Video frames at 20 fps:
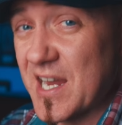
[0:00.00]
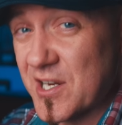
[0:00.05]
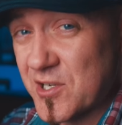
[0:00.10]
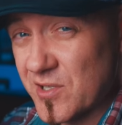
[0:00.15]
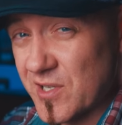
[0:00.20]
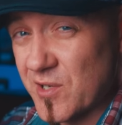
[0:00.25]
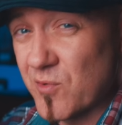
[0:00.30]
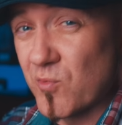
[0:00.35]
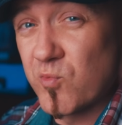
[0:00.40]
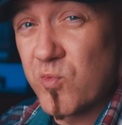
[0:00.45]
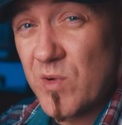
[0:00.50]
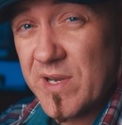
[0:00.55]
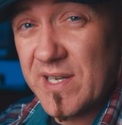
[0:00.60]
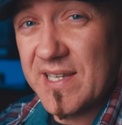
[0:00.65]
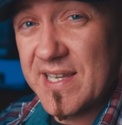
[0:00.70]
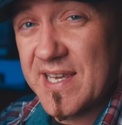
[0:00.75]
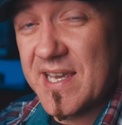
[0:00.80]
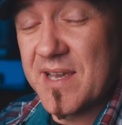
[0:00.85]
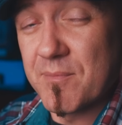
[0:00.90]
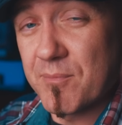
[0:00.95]
actually
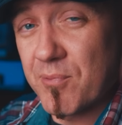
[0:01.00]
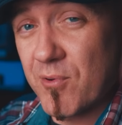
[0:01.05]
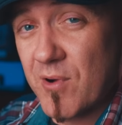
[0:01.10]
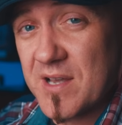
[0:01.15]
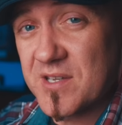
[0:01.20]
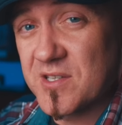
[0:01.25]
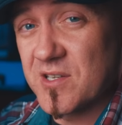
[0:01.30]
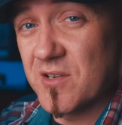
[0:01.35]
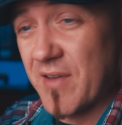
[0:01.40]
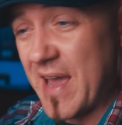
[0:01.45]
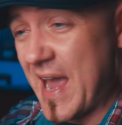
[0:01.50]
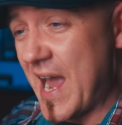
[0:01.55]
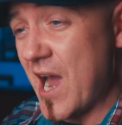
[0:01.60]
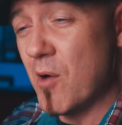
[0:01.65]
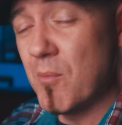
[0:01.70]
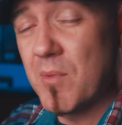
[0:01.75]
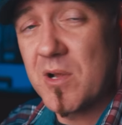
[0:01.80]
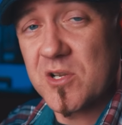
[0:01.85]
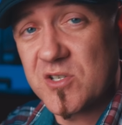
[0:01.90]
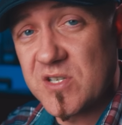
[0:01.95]
really impressive
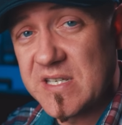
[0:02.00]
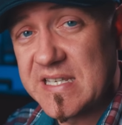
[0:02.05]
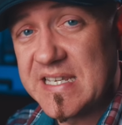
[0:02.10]
how much